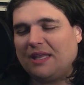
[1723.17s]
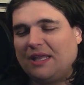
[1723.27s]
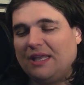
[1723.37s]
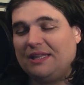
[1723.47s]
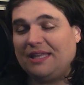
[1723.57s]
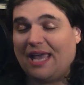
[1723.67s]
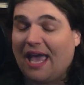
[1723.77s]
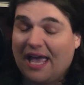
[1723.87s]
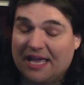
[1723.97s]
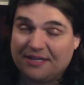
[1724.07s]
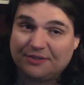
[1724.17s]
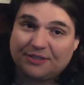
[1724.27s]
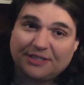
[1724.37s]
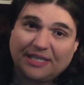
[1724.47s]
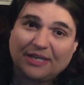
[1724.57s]
In the
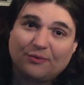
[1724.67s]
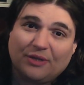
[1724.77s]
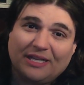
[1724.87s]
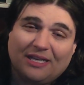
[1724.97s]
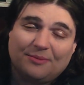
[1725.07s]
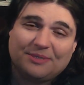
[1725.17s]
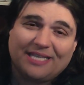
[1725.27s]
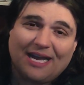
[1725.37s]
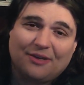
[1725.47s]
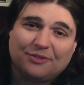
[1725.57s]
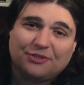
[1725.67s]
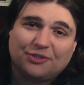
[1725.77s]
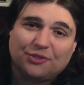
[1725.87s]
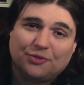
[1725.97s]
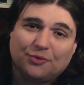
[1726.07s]
end, it really comes down
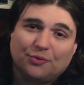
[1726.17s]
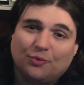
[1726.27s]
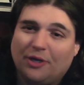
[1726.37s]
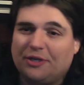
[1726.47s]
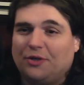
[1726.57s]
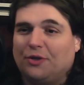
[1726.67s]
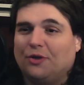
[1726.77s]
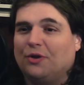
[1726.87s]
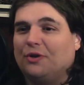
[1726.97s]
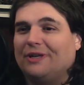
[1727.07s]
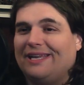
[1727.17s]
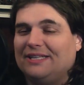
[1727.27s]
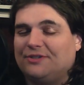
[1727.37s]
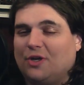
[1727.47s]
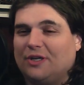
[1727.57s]
to what your
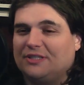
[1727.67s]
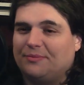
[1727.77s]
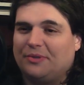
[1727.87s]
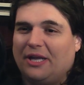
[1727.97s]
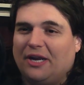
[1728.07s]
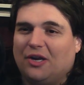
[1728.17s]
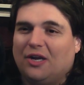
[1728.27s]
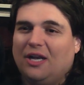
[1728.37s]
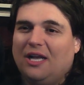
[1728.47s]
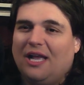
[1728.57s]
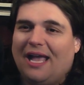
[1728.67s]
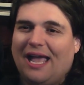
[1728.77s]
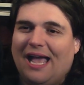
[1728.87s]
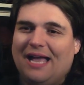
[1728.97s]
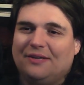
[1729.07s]
needs are as a player
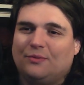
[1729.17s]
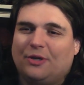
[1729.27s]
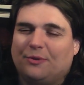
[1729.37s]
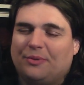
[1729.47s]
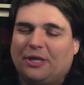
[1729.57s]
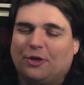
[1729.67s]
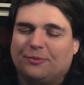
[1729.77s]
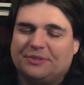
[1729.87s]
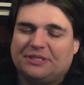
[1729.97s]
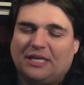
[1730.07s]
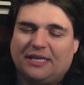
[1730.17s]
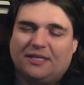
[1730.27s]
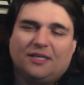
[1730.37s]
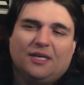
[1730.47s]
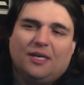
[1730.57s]
and what your playgroup is
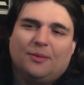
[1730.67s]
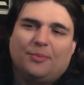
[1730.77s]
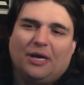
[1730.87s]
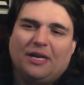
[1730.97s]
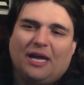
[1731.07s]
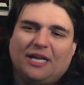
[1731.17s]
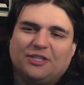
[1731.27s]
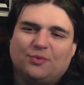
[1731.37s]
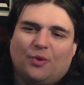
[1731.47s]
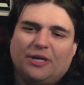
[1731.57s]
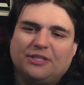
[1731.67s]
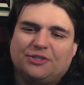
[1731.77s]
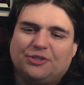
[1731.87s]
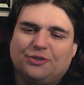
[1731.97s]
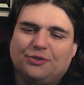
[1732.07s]
like. But I just
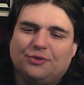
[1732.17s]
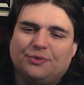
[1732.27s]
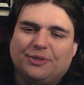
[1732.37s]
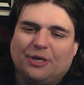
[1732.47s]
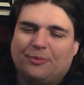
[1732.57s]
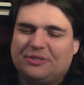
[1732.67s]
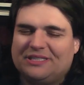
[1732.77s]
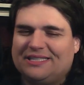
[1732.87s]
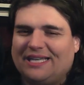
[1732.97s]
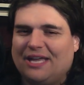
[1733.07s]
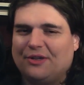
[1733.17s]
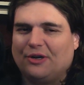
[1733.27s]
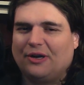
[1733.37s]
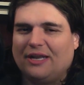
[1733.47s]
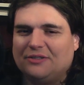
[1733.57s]
wanted to, put this
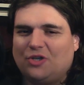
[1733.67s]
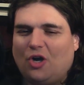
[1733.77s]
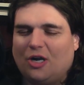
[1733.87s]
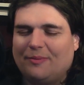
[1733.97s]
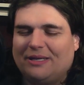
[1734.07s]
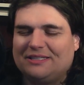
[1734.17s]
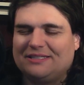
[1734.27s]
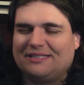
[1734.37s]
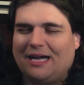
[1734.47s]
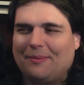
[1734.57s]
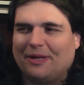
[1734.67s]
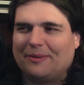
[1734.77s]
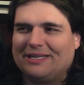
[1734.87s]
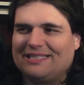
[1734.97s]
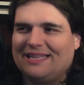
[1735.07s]
together and talk about this topic
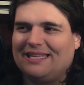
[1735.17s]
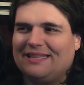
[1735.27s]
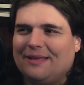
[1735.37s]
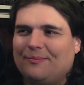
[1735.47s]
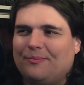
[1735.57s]
because I think that